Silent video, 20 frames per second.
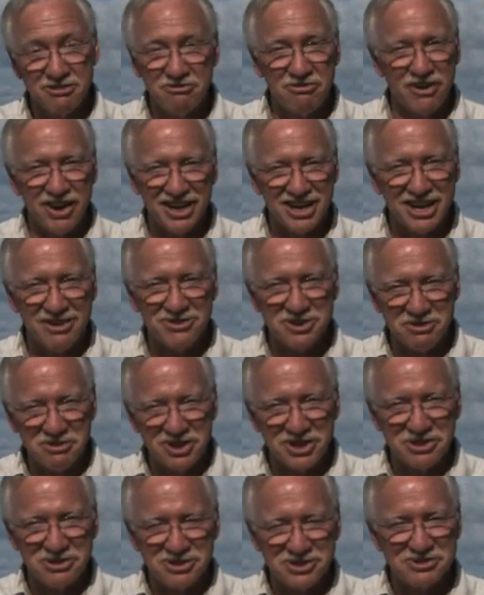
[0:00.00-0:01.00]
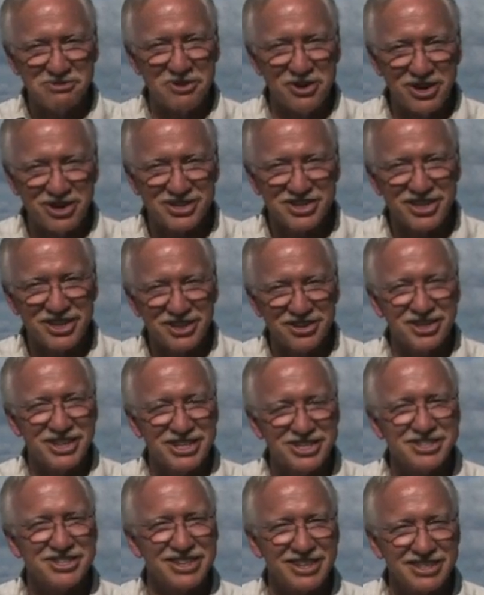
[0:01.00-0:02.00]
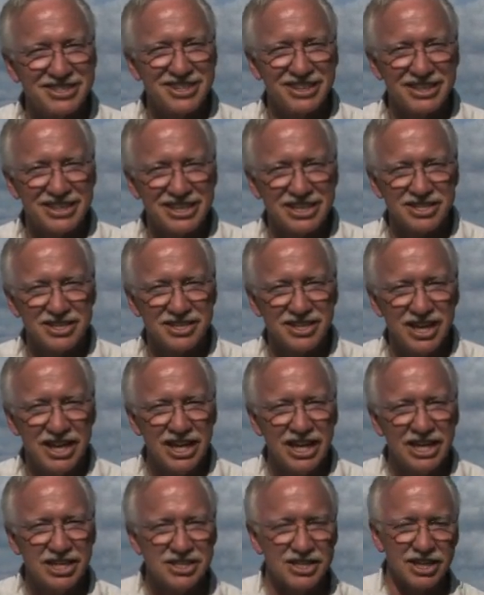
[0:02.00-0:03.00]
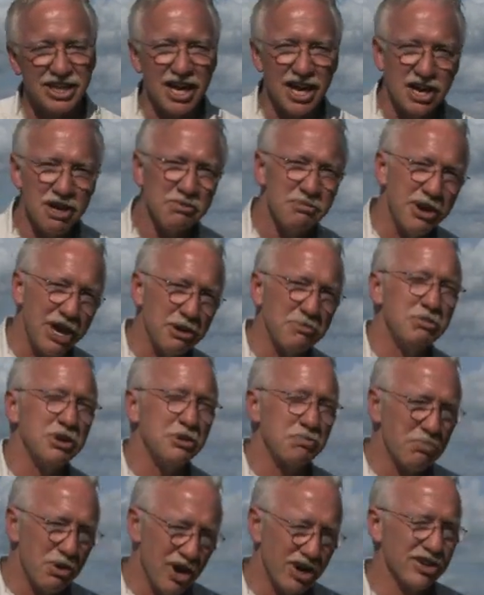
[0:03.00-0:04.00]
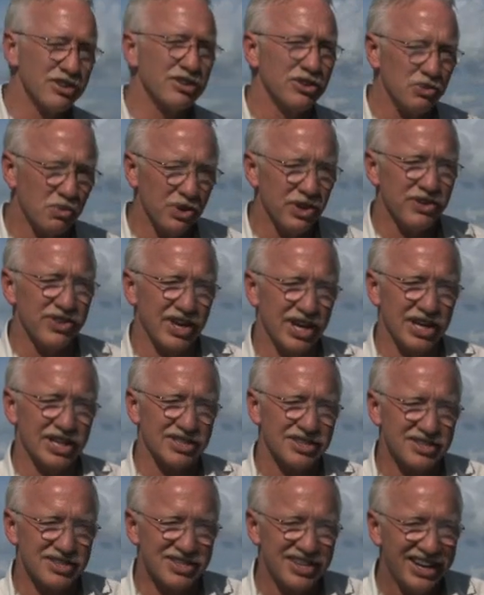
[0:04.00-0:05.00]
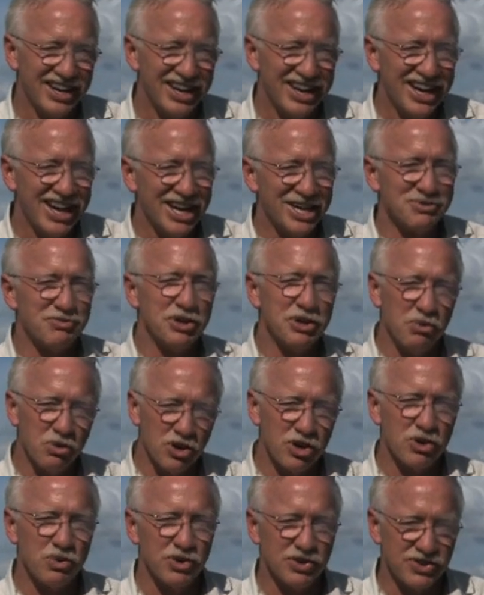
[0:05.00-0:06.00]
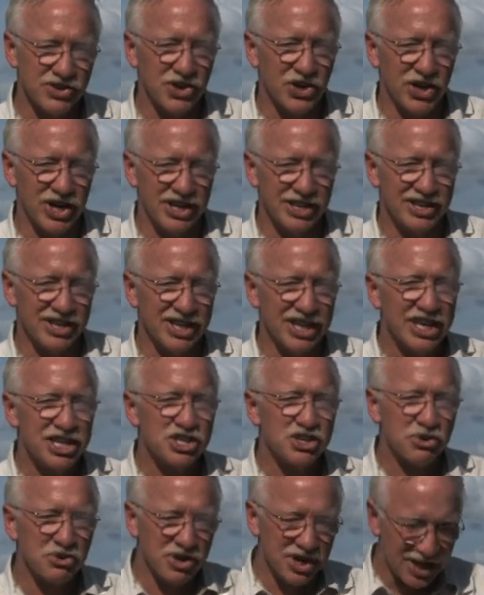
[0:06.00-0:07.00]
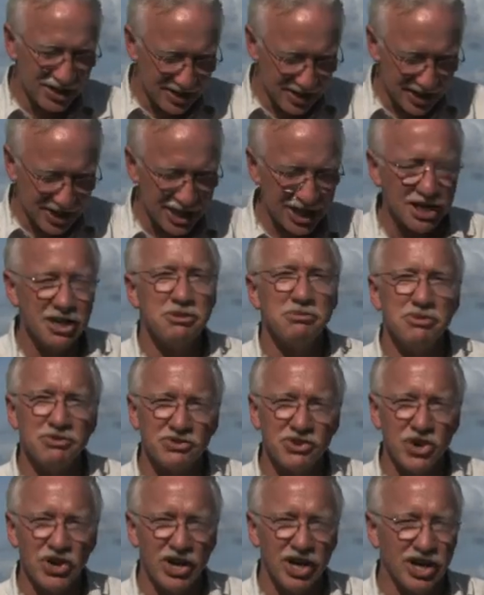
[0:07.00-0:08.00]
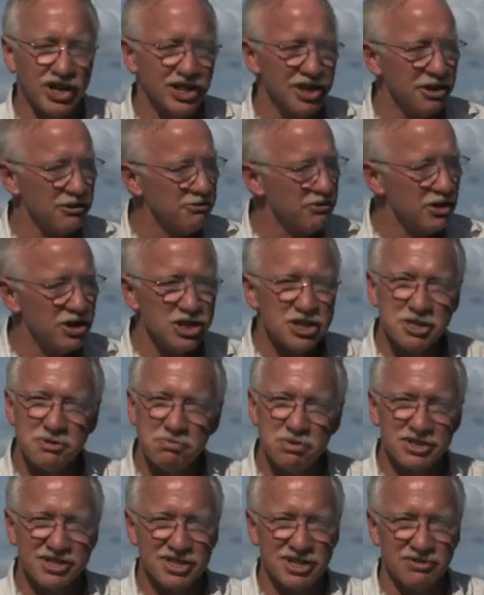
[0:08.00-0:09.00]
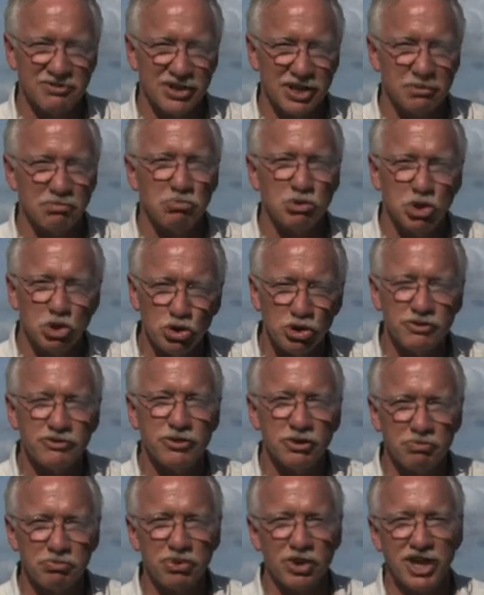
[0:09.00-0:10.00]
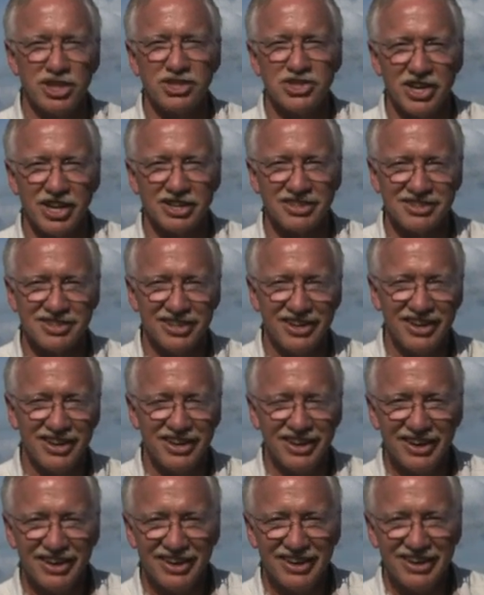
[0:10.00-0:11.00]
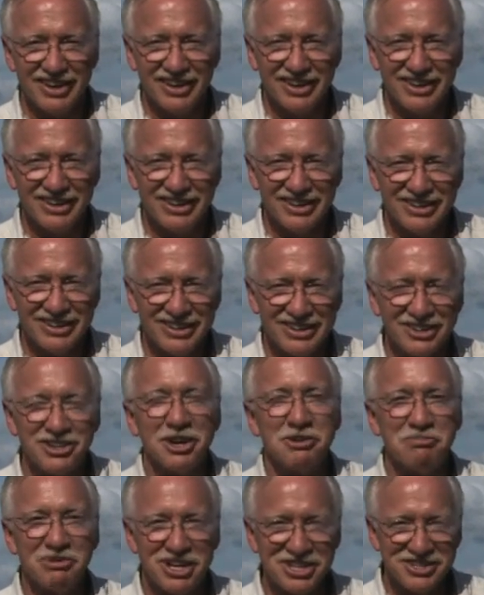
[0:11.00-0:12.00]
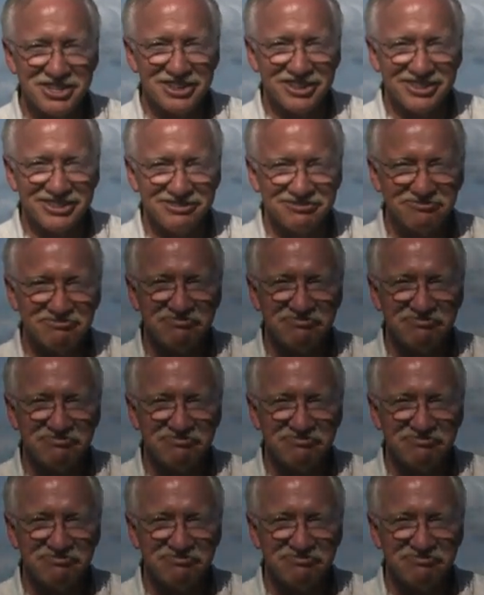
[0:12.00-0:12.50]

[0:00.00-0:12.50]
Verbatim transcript: invite everyone who is watching or listening to this to come and be a partner with us as we work with God to create the kingdom of God in a very specific, beautiful project. God bless you.